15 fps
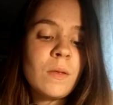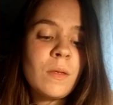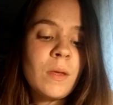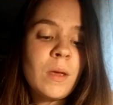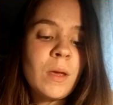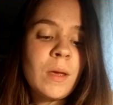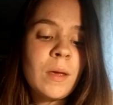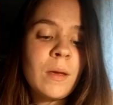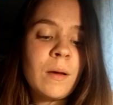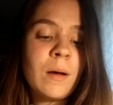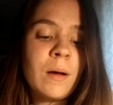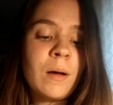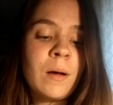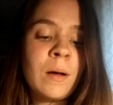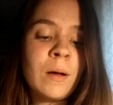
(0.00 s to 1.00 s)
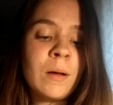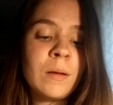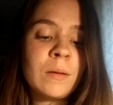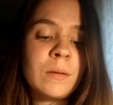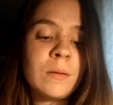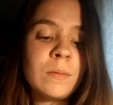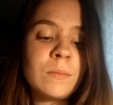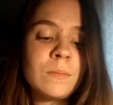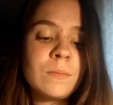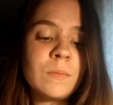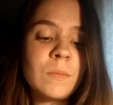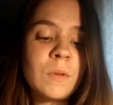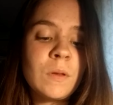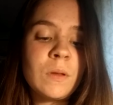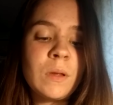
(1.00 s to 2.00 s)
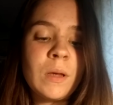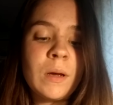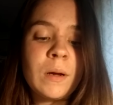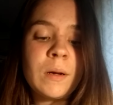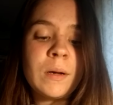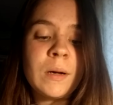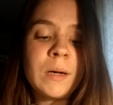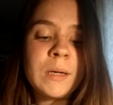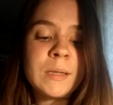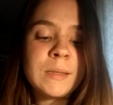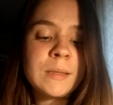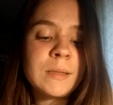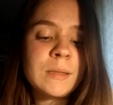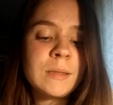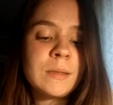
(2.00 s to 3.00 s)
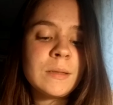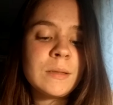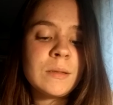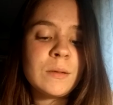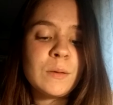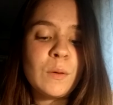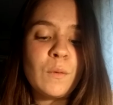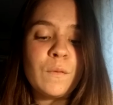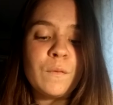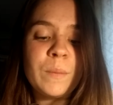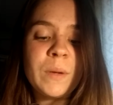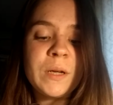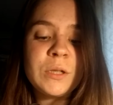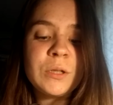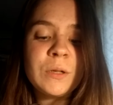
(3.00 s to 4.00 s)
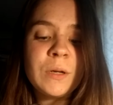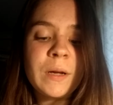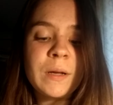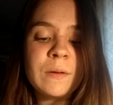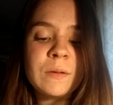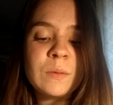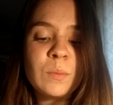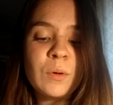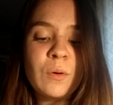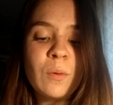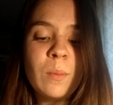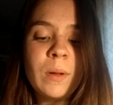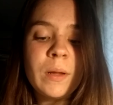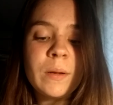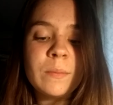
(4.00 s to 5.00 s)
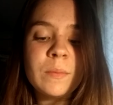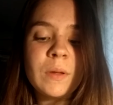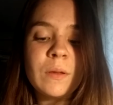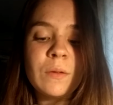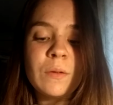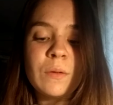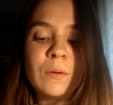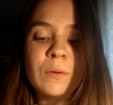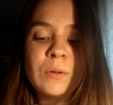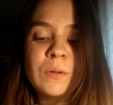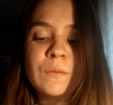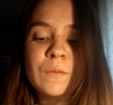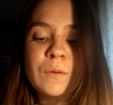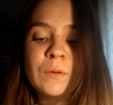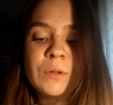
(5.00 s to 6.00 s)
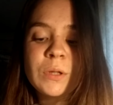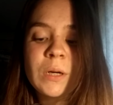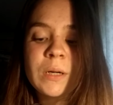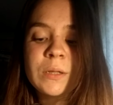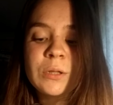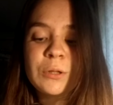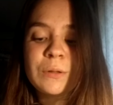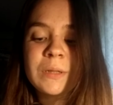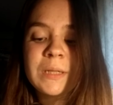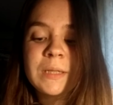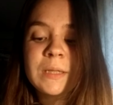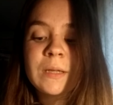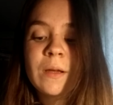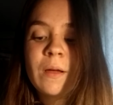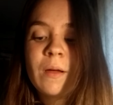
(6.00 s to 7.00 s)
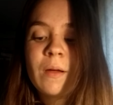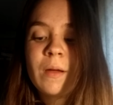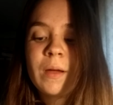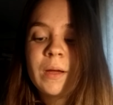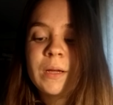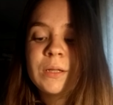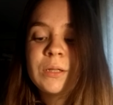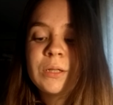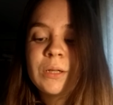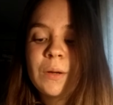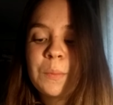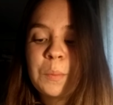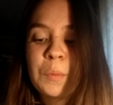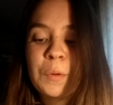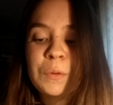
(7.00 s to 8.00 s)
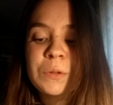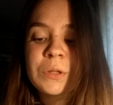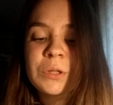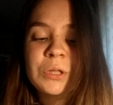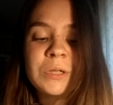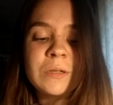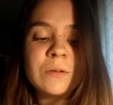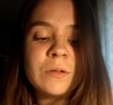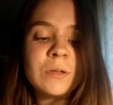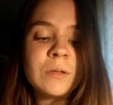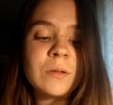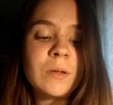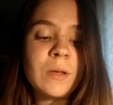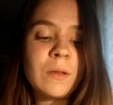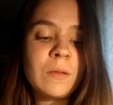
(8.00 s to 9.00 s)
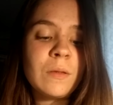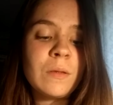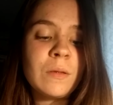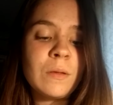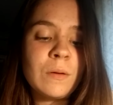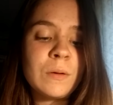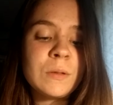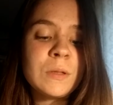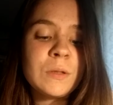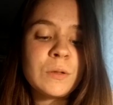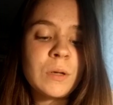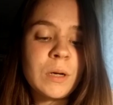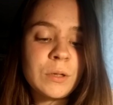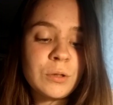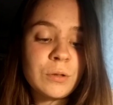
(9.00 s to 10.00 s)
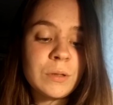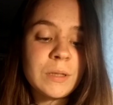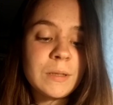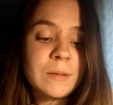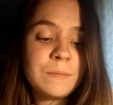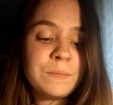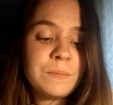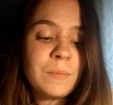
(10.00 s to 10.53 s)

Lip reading: They are the cause of major health problems in third world countries and among children in those countries.